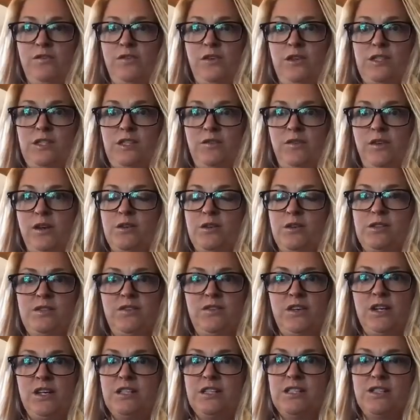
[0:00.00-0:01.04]
first of all, it was
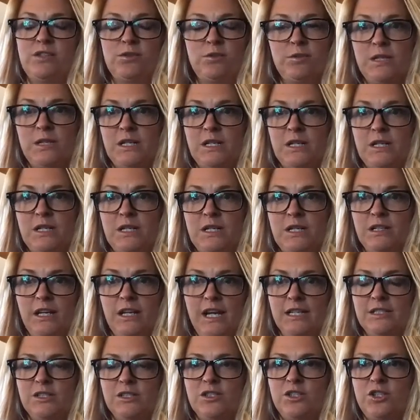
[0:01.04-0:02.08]
very surreal
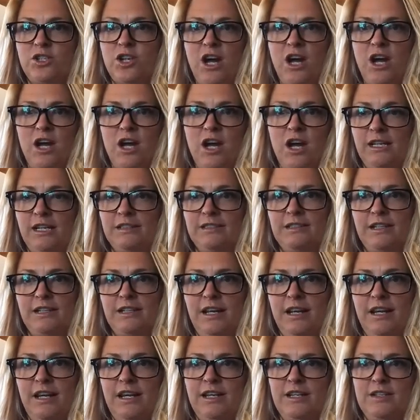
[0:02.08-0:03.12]
and
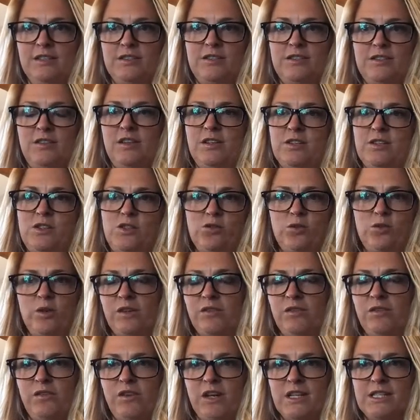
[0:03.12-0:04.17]
shocking, and the
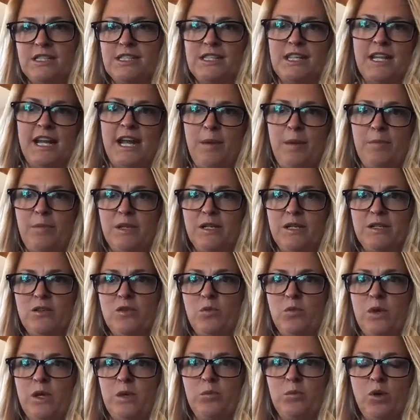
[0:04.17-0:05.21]
string of events that happened
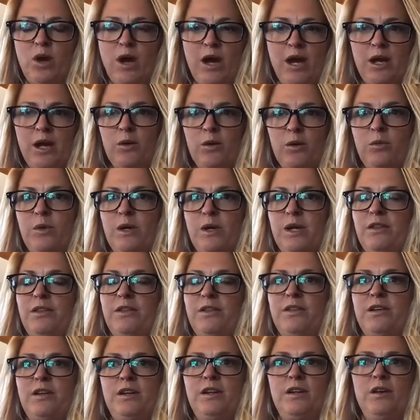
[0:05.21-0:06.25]
the week prior with,
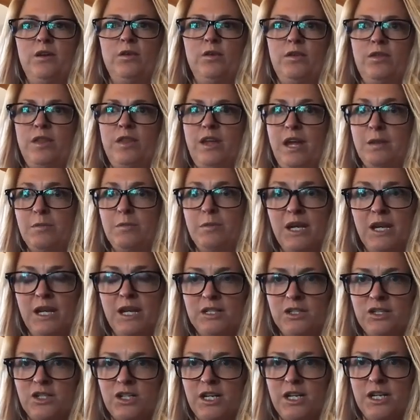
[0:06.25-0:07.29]
the
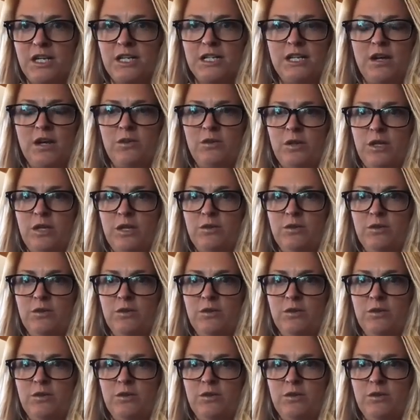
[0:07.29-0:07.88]
NBA shutting down,